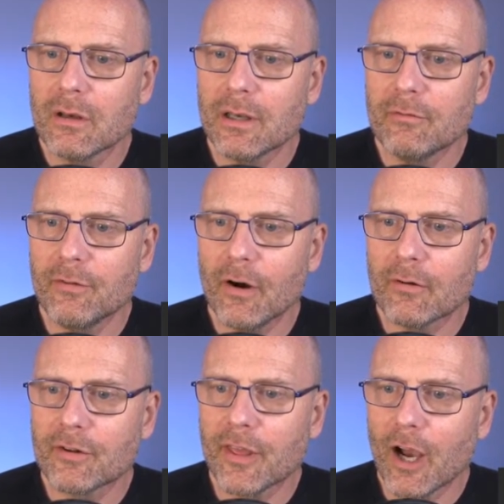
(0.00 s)

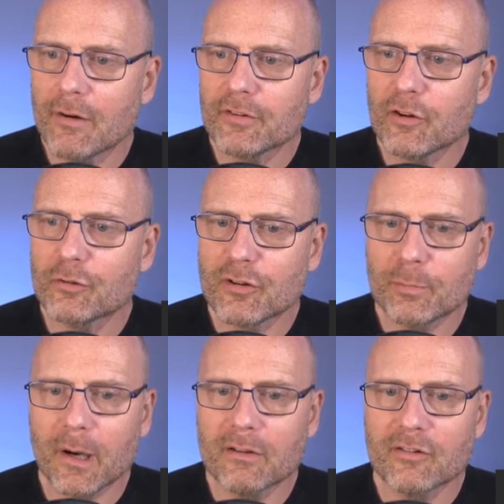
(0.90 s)
involved. The officer's
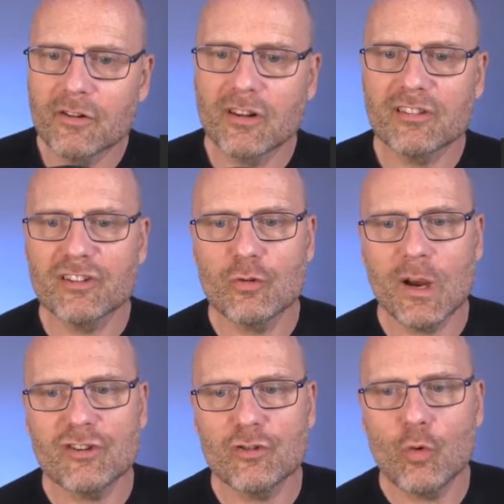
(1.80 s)
response to the
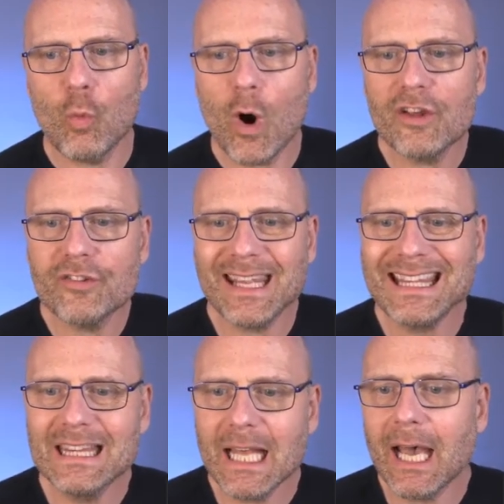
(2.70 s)
situation was
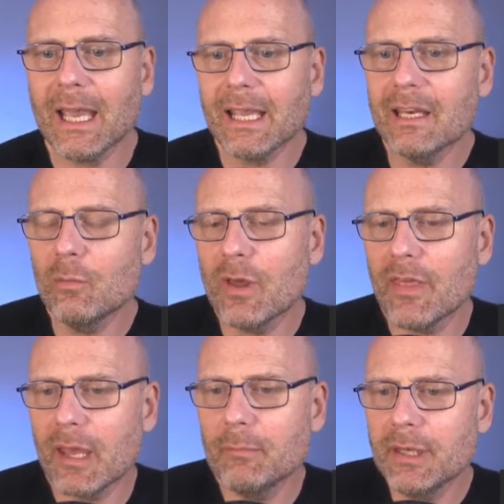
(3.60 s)
in line with
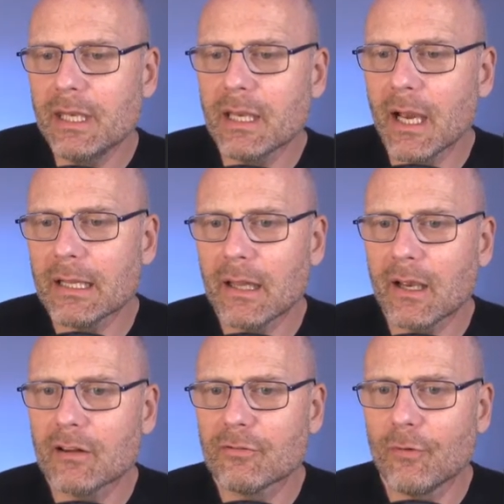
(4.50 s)
MPD
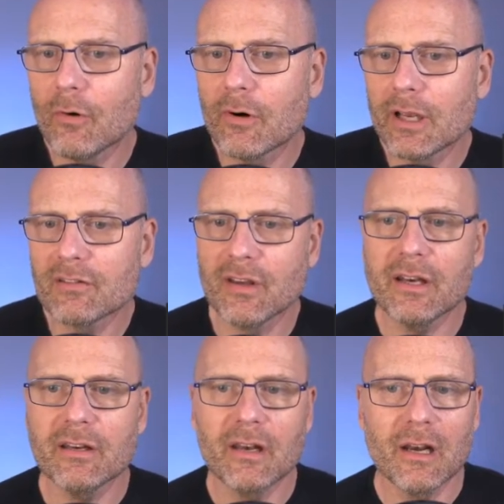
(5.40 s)
guidelines for
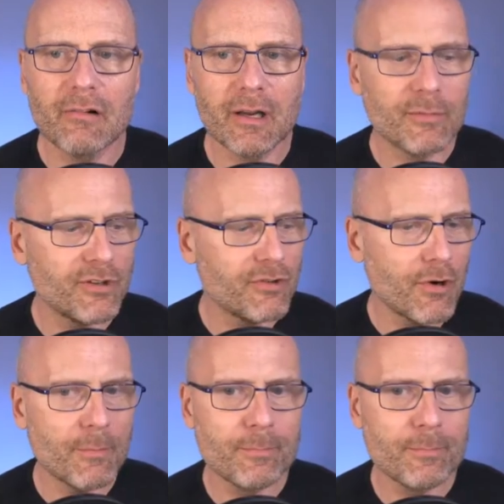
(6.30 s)
excited delirium syndrome.